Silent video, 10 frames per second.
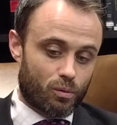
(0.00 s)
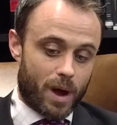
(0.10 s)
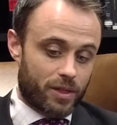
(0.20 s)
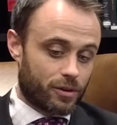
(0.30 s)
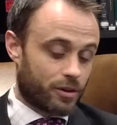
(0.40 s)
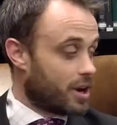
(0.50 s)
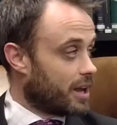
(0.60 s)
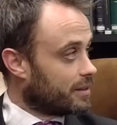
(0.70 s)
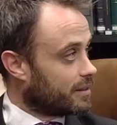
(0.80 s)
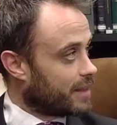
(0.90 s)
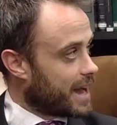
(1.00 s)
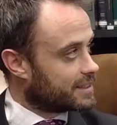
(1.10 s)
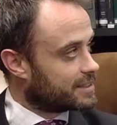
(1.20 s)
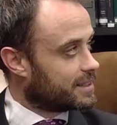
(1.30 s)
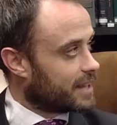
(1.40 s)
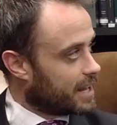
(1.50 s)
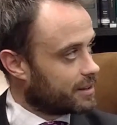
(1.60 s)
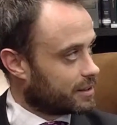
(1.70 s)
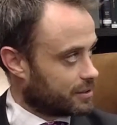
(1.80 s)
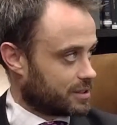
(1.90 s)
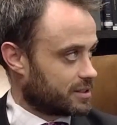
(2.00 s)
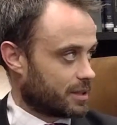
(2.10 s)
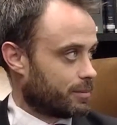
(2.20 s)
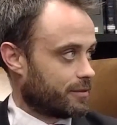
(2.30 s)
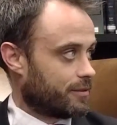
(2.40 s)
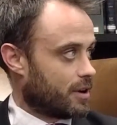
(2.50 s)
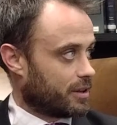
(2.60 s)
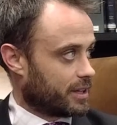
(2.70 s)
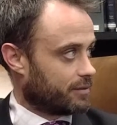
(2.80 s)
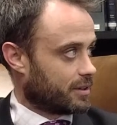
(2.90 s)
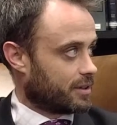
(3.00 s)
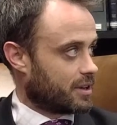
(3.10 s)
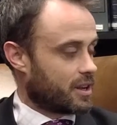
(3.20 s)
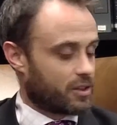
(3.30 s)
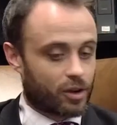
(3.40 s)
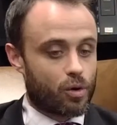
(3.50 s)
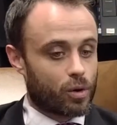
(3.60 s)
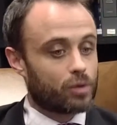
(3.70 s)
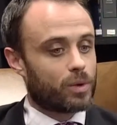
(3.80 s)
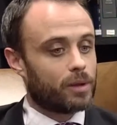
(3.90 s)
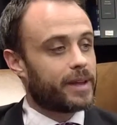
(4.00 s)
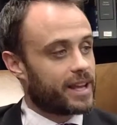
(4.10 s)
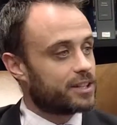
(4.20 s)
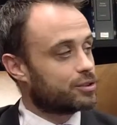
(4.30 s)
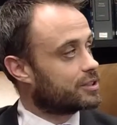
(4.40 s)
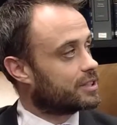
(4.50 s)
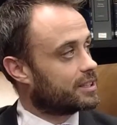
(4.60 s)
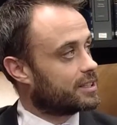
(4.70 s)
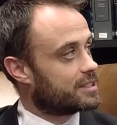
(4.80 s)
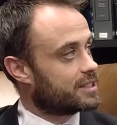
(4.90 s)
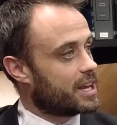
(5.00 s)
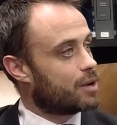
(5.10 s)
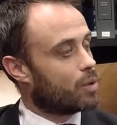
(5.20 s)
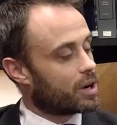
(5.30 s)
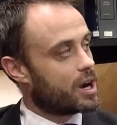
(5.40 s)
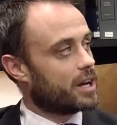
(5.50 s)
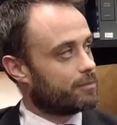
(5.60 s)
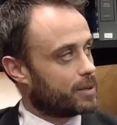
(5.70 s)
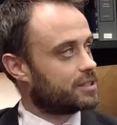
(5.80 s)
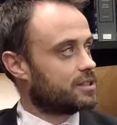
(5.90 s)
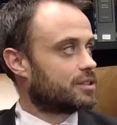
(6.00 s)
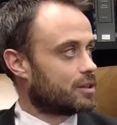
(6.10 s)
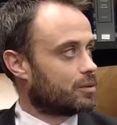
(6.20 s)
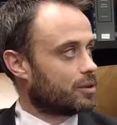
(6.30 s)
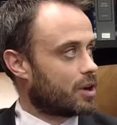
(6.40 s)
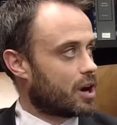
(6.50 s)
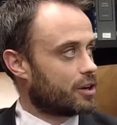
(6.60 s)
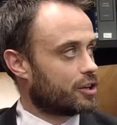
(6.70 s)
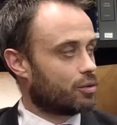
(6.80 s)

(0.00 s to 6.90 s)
whether or not that's the day that there's a slip and fall even. The court will be interested to see what kind of business owner are